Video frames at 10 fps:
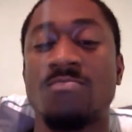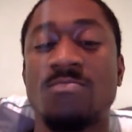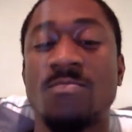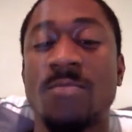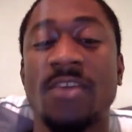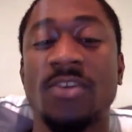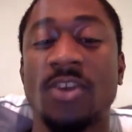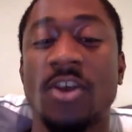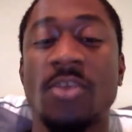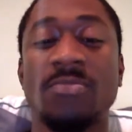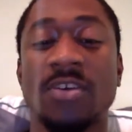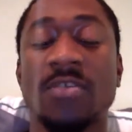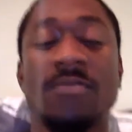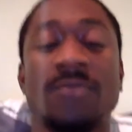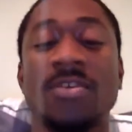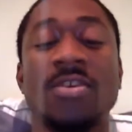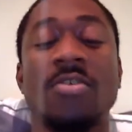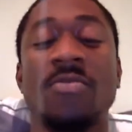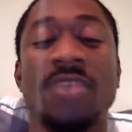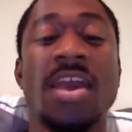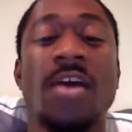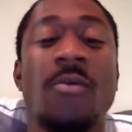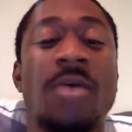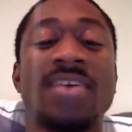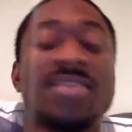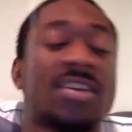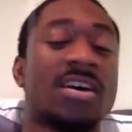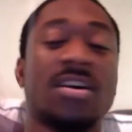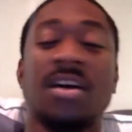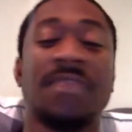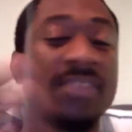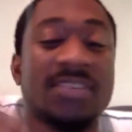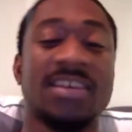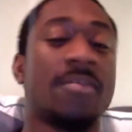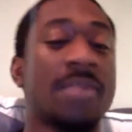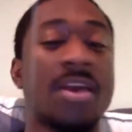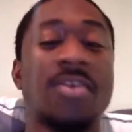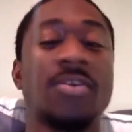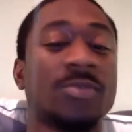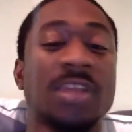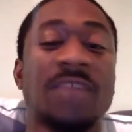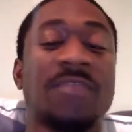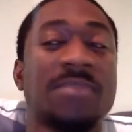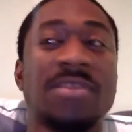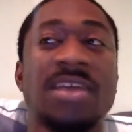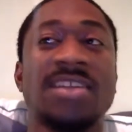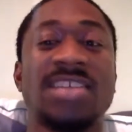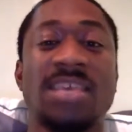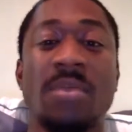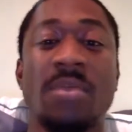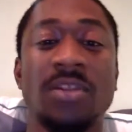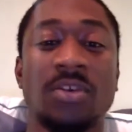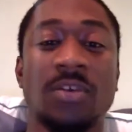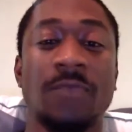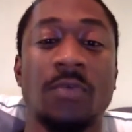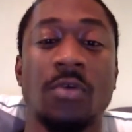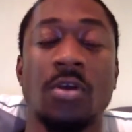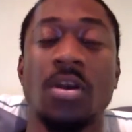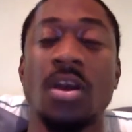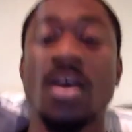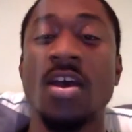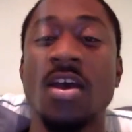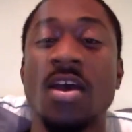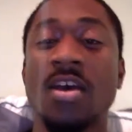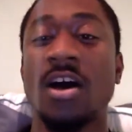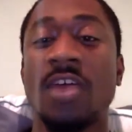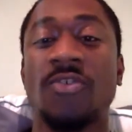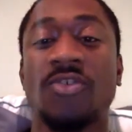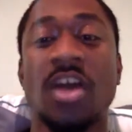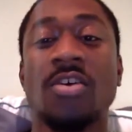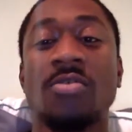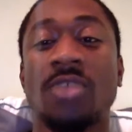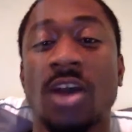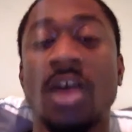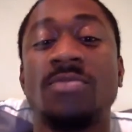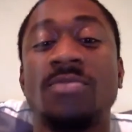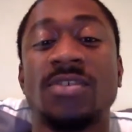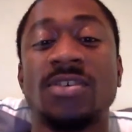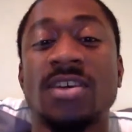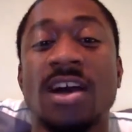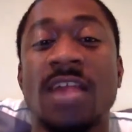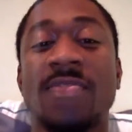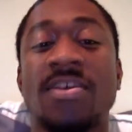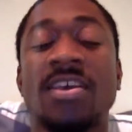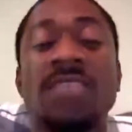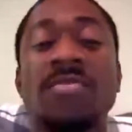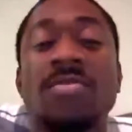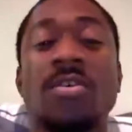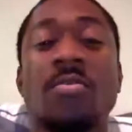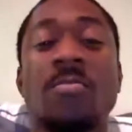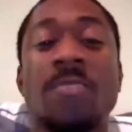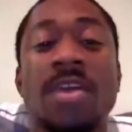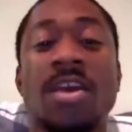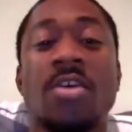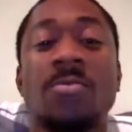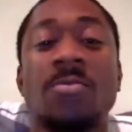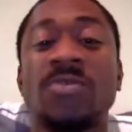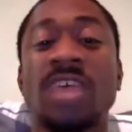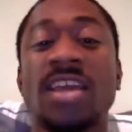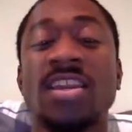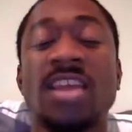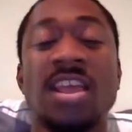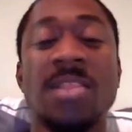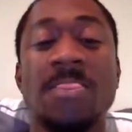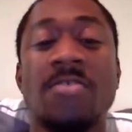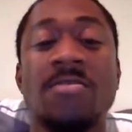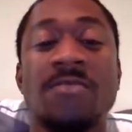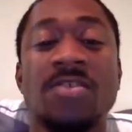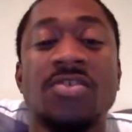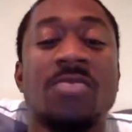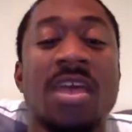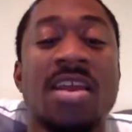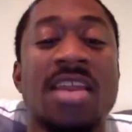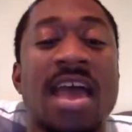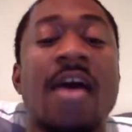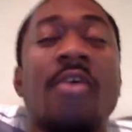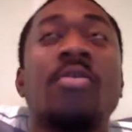In terms of, the AL West, I think the Seattle Mariners will definitely be that team I'll be looking for. The Chicago Cubs, I think, even though they are second in their division right now,